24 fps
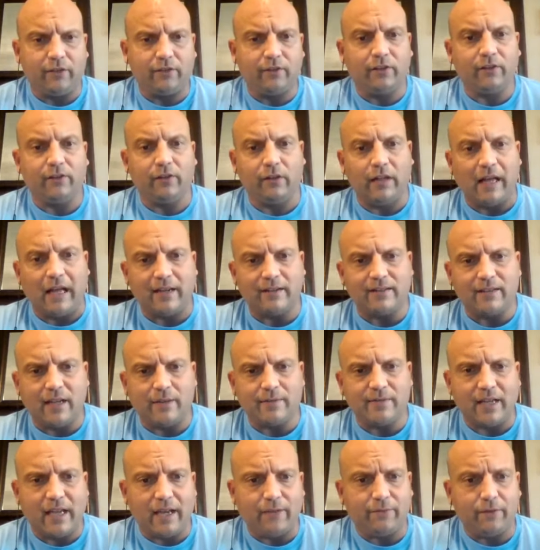because a lot of
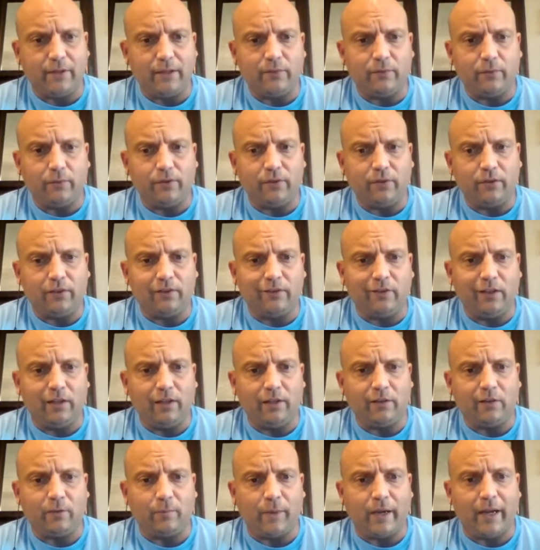times athletes will succeed
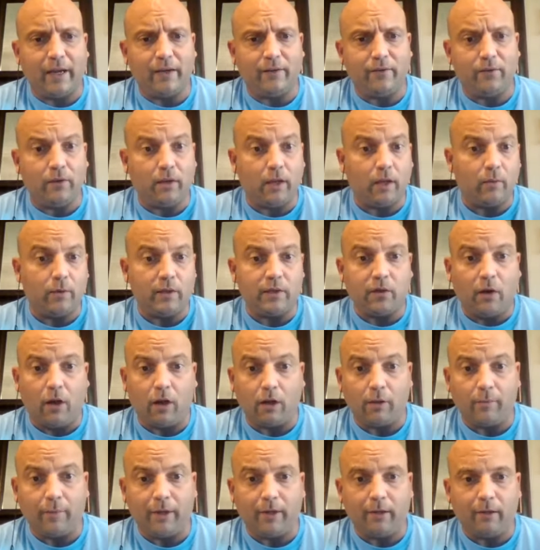in spite of you, like we talk
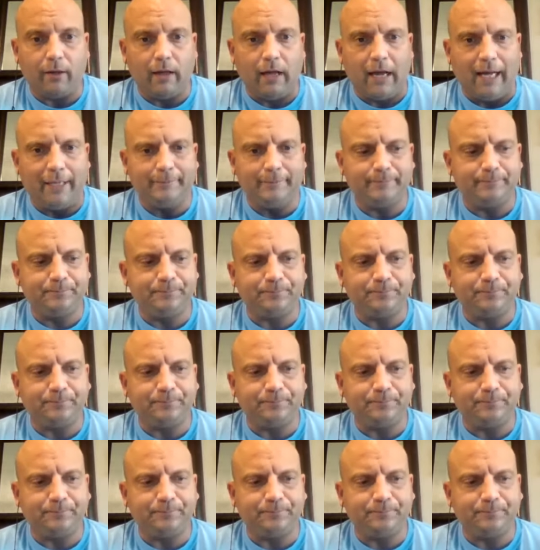about a lot.